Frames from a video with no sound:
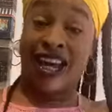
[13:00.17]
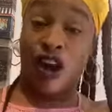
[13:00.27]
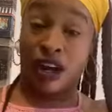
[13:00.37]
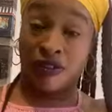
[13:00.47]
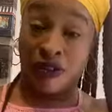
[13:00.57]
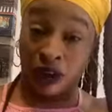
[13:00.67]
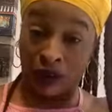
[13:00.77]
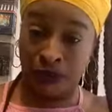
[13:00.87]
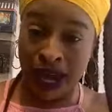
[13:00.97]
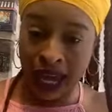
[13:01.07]
And y'all can
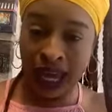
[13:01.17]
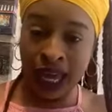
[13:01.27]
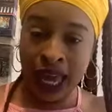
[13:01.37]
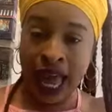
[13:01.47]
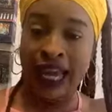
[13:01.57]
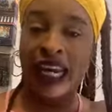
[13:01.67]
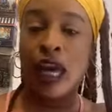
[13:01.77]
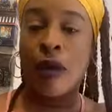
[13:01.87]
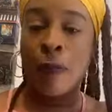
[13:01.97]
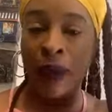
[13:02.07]
fuck with me. I
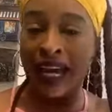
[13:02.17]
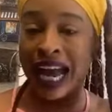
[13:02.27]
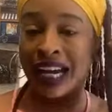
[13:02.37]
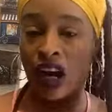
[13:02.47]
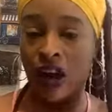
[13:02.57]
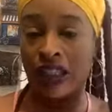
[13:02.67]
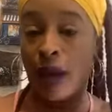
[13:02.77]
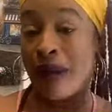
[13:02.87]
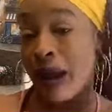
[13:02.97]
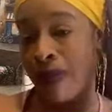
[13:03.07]
gotta get my pink card long
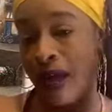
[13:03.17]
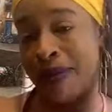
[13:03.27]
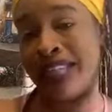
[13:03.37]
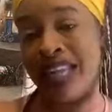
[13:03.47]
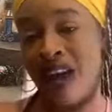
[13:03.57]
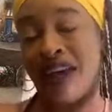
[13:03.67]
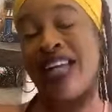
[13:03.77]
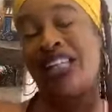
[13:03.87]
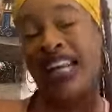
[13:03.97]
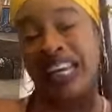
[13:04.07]
time, but I blame myself.
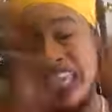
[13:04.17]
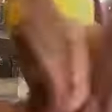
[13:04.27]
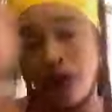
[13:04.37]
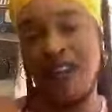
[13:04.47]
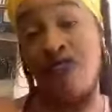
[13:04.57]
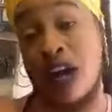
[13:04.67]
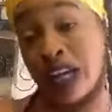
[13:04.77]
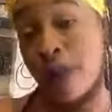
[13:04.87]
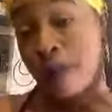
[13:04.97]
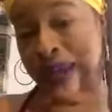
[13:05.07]
I should have got my
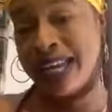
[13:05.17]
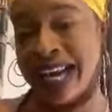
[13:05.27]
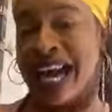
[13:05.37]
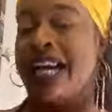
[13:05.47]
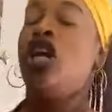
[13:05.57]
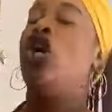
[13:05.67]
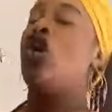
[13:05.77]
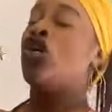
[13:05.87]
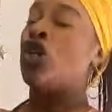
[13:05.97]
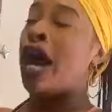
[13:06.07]
fucking pink card
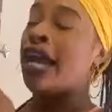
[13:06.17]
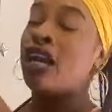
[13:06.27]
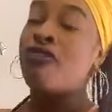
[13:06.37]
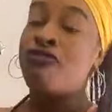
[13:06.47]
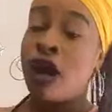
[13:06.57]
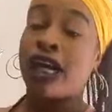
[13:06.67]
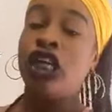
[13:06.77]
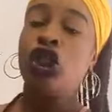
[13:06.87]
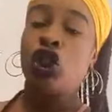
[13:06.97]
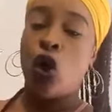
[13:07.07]
so I can
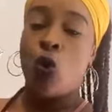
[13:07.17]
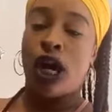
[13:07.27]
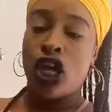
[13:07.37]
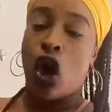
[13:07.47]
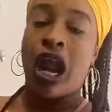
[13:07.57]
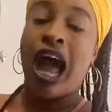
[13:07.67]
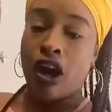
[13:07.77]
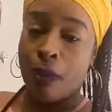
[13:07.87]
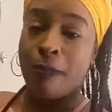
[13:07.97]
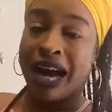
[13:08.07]
fucking show one of y'all
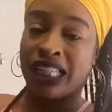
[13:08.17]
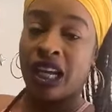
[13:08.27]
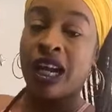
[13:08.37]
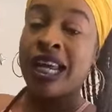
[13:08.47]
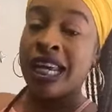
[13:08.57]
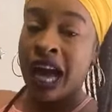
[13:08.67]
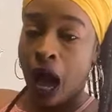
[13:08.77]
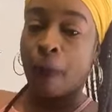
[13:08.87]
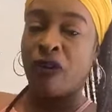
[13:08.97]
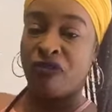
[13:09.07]
how the magical
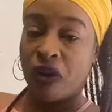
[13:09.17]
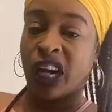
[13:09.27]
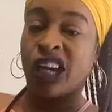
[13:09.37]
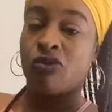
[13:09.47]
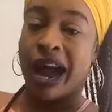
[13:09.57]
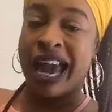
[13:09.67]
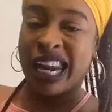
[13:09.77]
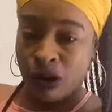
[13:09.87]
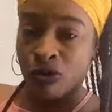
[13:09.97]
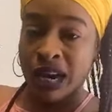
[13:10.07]
carpet fucking
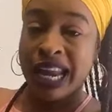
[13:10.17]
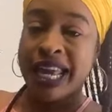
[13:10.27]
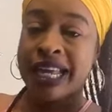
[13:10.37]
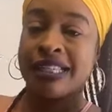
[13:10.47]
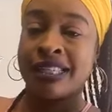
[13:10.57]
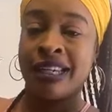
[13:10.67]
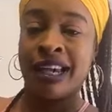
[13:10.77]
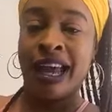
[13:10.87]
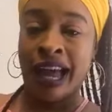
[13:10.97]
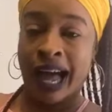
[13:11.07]
ride really is.
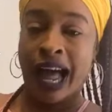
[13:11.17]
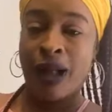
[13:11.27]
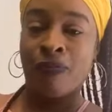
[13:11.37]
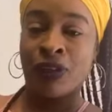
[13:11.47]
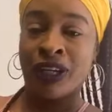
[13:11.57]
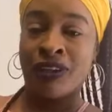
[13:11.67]
Huh?